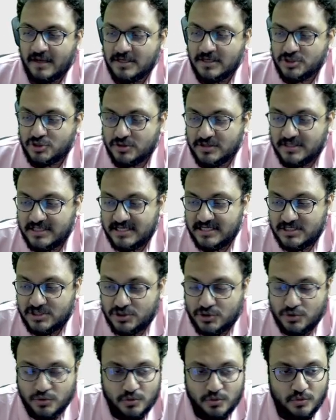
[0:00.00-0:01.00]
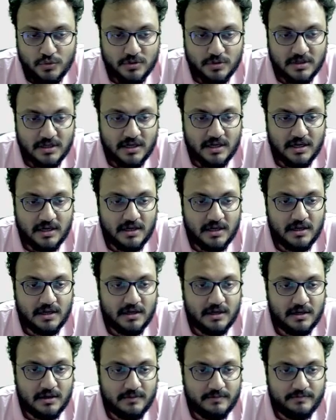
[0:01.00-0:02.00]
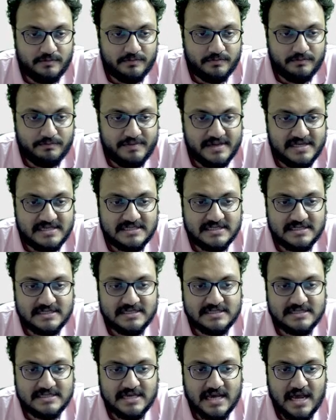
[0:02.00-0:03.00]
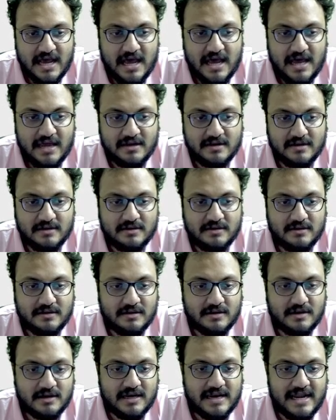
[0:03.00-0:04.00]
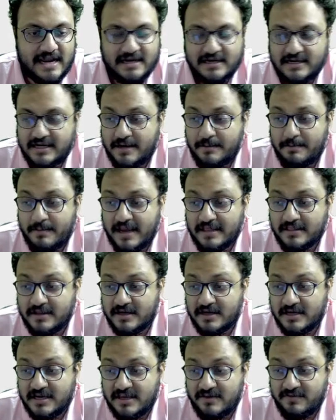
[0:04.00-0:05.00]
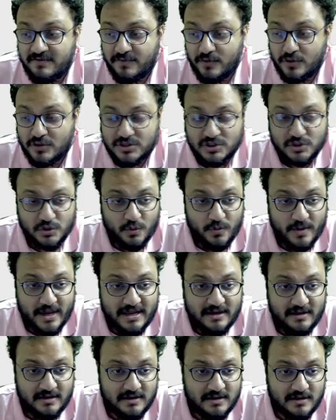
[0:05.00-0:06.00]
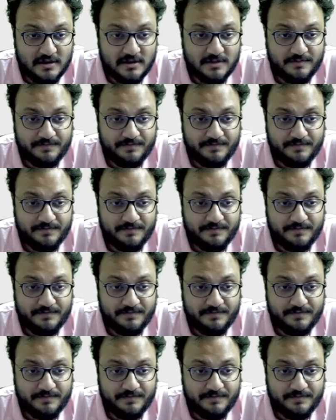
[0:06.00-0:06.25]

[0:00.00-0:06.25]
So these two uh, pieces are connected by the d4 square here.